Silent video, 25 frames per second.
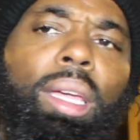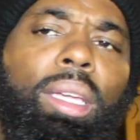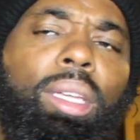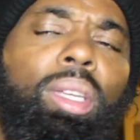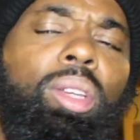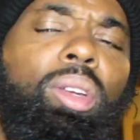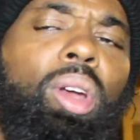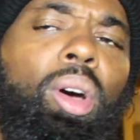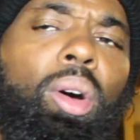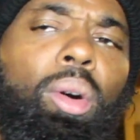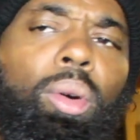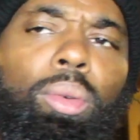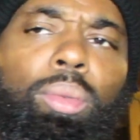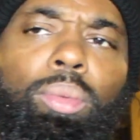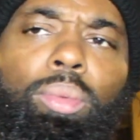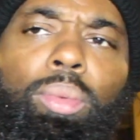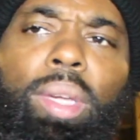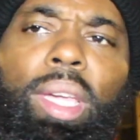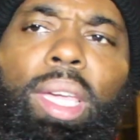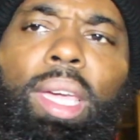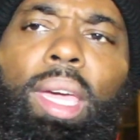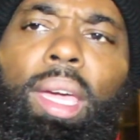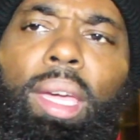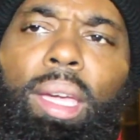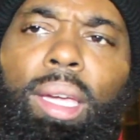you know,
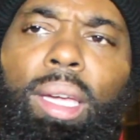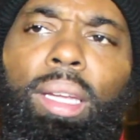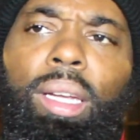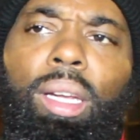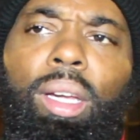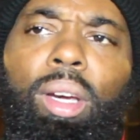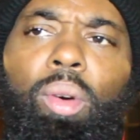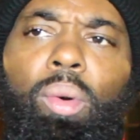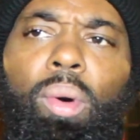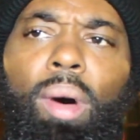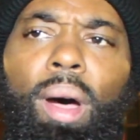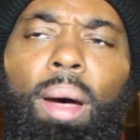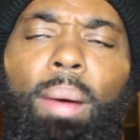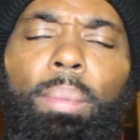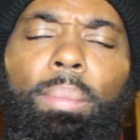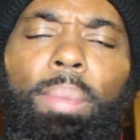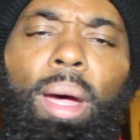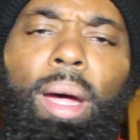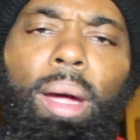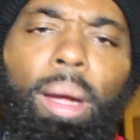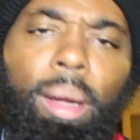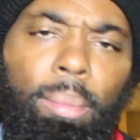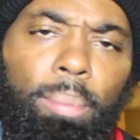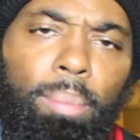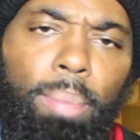we can't get Laquan
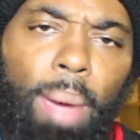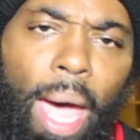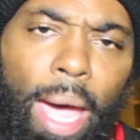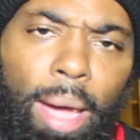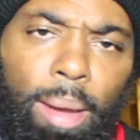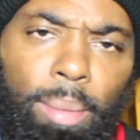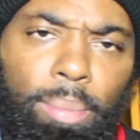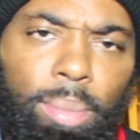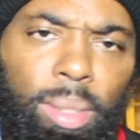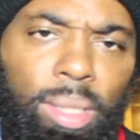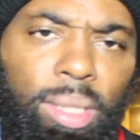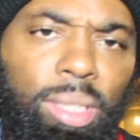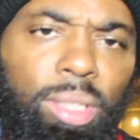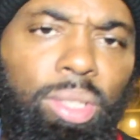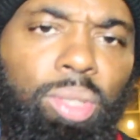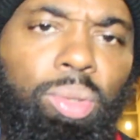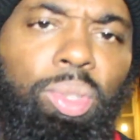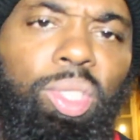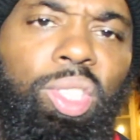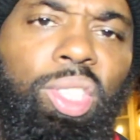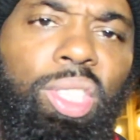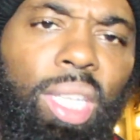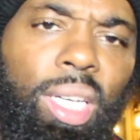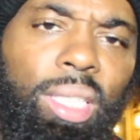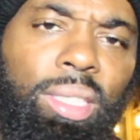back, but this
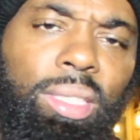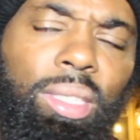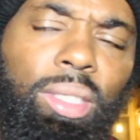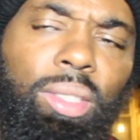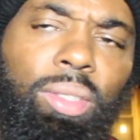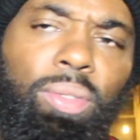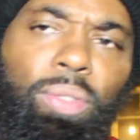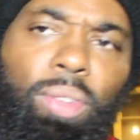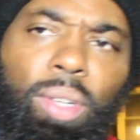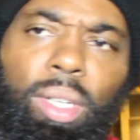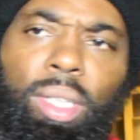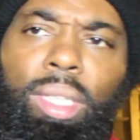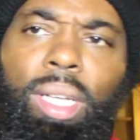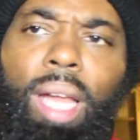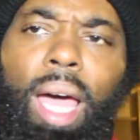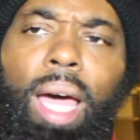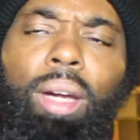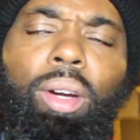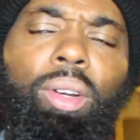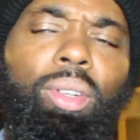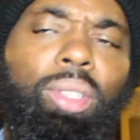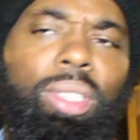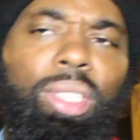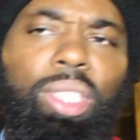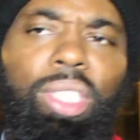was justice for
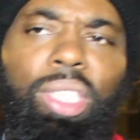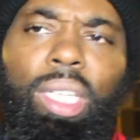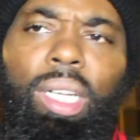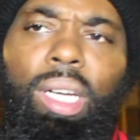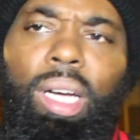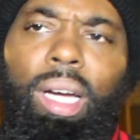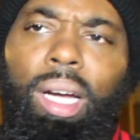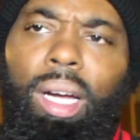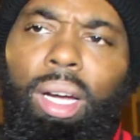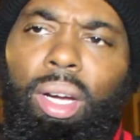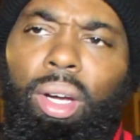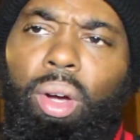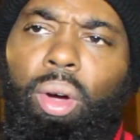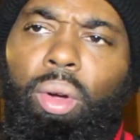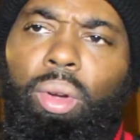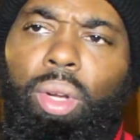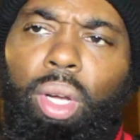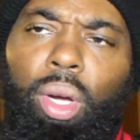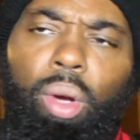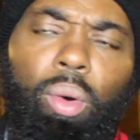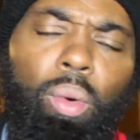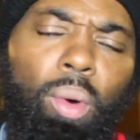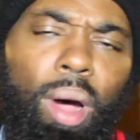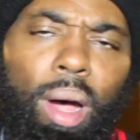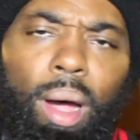not only Chicago,
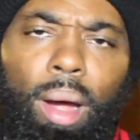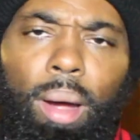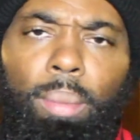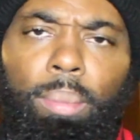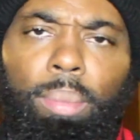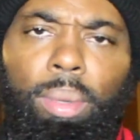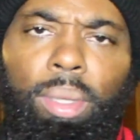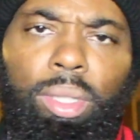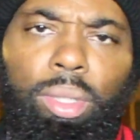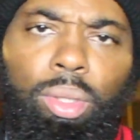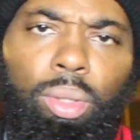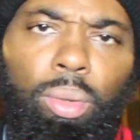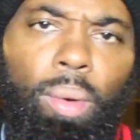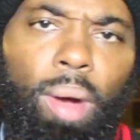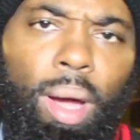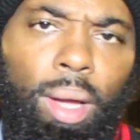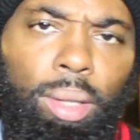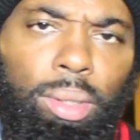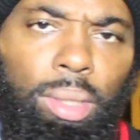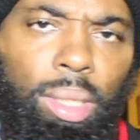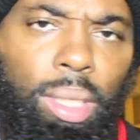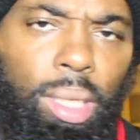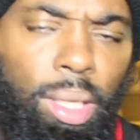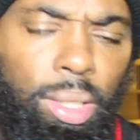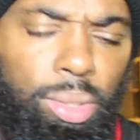Laquan, but
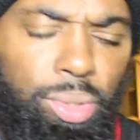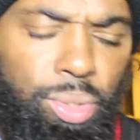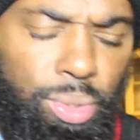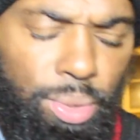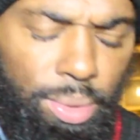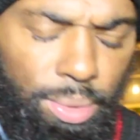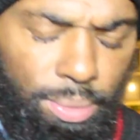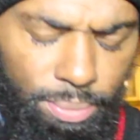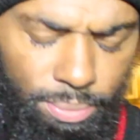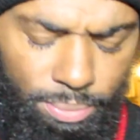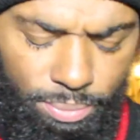throughout the country.